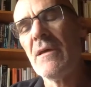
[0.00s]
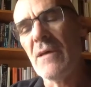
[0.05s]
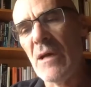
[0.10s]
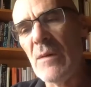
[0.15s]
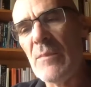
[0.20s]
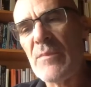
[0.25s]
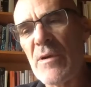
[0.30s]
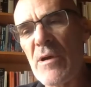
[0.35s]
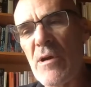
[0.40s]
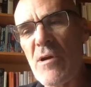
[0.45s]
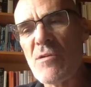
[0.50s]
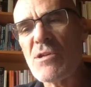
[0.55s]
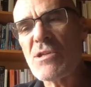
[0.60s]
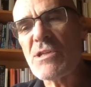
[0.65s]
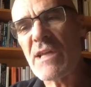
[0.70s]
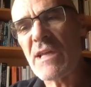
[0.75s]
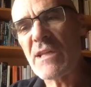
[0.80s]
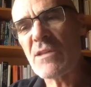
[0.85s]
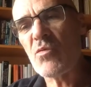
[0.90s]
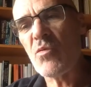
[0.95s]
approach
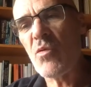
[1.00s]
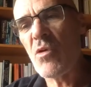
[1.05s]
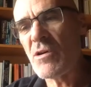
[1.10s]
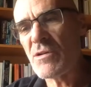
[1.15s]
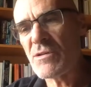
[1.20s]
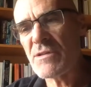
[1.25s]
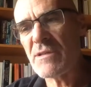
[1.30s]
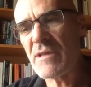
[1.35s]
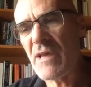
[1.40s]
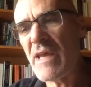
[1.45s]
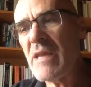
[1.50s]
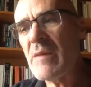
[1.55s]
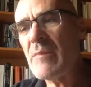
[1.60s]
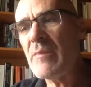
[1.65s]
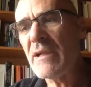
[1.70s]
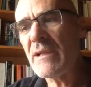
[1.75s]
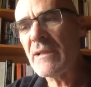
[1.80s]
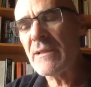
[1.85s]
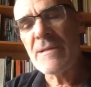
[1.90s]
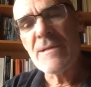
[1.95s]
that was
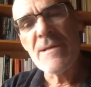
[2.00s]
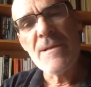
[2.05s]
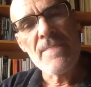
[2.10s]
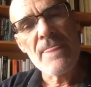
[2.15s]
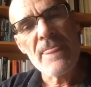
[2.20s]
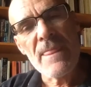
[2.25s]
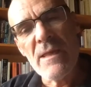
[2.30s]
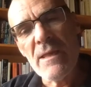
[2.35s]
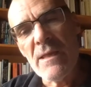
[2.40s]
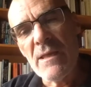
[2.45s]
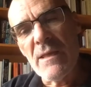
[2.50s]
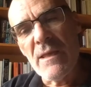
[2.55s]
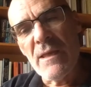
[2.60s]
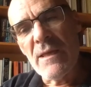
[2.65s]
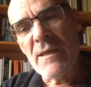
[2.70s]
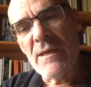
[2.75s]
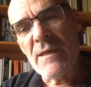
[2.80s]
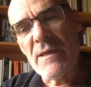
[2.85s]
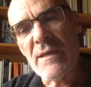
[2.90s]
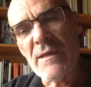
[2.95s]
able
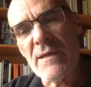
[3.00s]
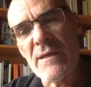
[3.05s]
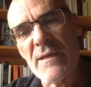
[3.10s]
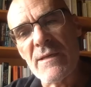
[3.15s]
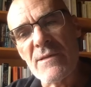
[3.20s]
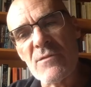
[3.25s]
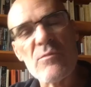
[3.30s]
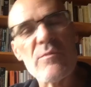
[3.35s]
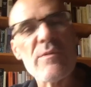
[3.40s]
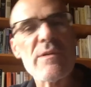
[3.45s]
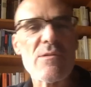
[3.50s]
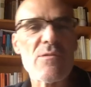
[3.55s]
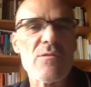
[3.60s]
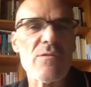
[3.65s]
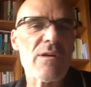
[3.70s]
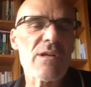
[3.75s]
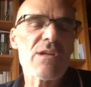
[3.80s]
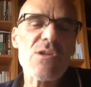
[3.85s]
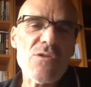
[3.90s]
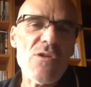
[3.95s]
uh, to be
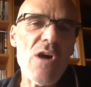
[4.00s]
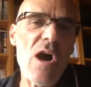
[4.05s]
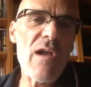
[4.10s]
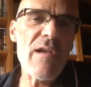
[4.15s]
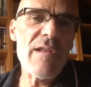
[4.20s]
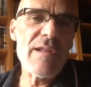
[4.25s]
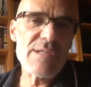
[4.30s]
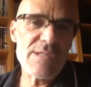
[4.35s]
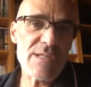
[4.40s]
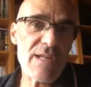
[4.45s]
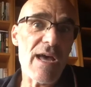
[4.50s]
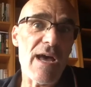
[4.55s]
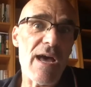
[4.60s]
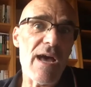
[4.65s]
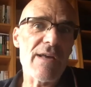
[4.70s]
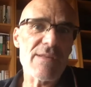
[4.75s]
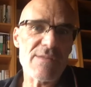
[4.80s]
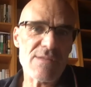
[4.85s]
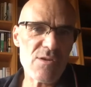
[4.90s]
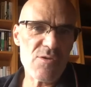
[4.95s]
acknowledged
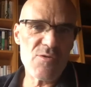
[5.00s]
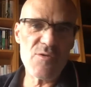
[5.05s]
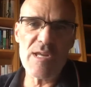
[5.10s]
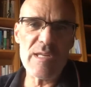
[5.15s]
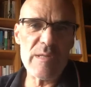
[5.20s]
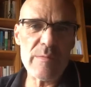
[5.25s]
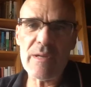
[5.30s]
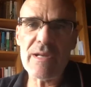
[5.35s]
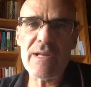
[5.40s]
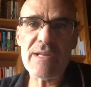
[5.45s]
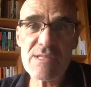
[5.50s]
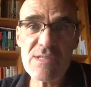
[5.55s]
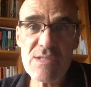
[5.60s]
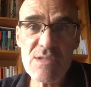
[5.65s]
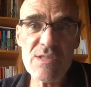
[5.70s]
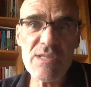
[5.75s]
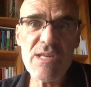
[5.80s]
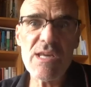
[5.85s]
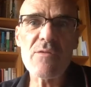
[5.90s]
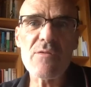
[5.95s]
as credible, as
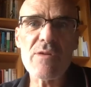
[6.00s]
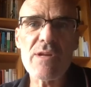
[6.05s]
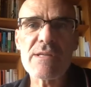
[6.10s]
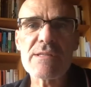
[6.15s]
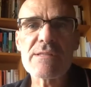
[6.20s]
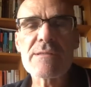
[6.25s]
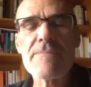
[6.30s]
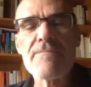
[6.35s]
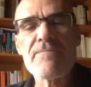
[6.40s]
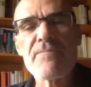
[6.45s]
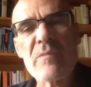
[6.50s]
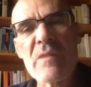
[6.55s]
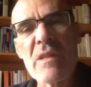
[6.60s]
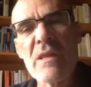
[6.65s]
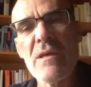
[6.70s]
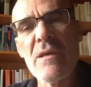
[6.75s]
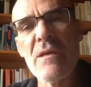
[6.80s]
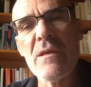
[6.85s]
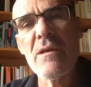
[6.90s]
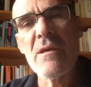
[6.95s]
serious,
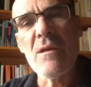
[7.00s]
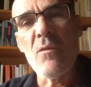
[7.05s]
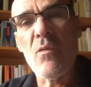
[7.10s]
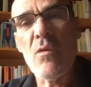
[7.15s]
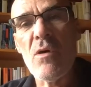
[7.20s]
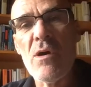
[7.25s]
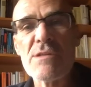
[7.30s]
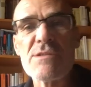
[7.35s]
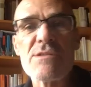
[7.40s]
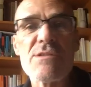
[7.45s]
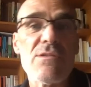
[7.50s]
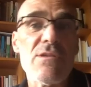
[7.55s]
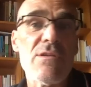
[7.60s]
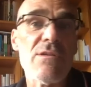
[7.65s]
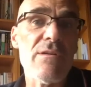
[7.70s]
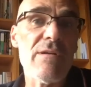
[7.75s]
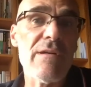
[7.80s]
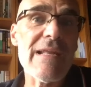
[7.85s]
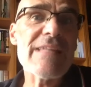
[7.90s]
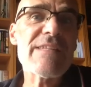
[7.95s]
was the
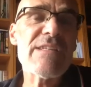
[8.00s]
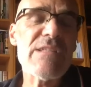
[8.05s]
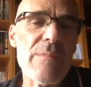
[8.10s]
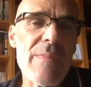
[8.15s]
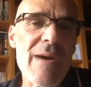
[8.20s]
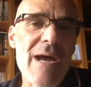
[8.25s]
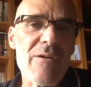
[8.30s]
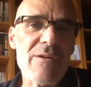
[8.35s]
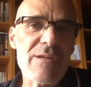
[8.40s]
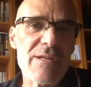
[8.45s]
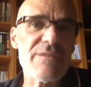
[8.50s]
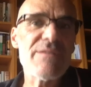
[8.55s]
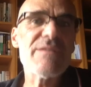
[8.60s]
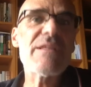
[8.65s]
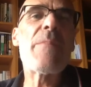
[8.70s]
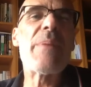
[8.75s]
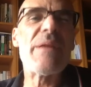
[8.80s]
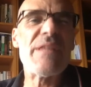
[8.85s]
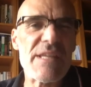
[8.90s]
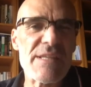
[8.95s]
Latin American
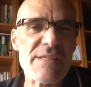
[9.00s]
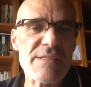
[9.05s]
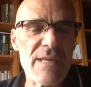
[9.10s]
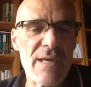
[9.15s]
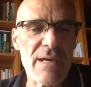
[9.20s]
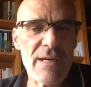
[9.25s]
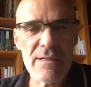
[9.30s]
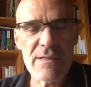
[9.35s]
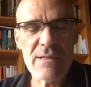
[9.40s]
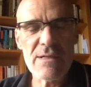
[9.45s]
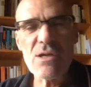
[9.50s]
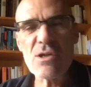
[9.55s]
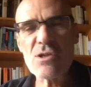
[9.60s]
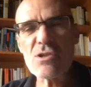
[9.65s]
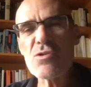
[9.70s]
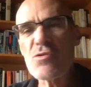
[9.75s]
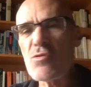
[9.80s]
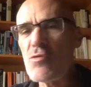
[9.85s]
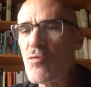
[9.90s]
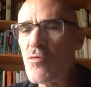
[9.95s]
Dependencia, a
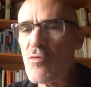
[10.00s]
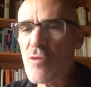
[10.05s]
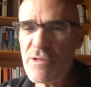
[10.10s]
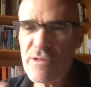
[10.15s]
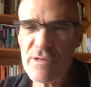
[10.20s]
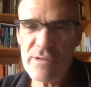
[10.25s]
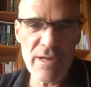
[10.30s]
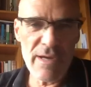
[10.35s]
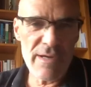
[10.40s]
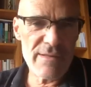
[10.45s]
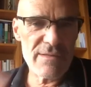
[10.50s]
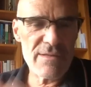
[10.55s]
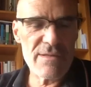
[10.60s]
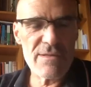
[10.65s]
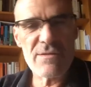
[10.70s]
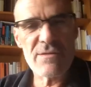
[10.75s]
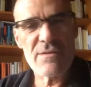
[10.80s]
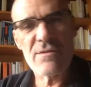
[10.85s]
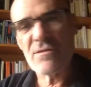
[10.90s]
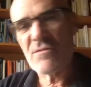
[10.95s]
school in the
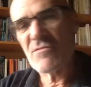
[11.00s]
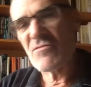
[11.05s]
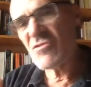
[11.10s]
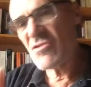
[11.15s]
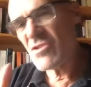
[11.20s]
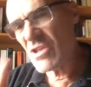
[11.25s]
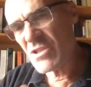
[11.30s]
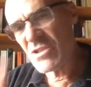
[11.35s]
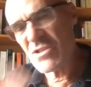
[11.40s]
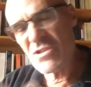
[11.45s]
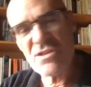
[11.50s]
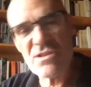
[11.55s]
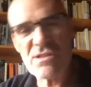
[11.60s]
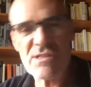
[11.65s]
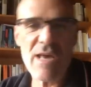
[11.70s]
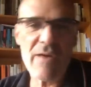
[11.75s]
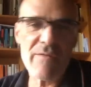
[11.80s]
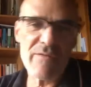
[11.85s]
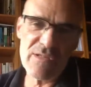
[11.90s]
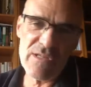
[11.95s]
1960s,
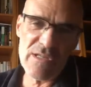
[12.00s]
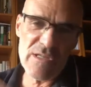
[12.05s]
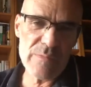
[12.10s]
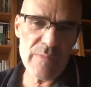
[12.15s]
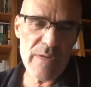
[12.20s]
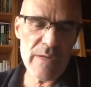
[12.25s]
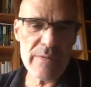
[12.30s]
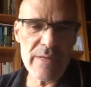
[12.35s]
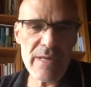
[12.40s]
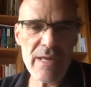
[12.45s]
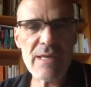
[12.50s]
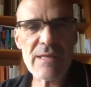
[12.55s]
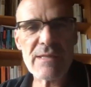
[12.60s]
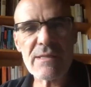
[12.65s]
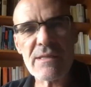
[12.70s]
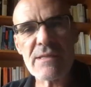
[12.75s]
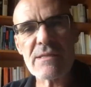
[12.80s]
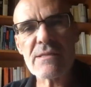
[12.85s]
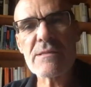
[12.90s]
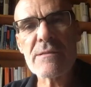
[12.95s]
70s, maybe
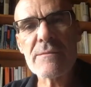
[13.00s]
80s.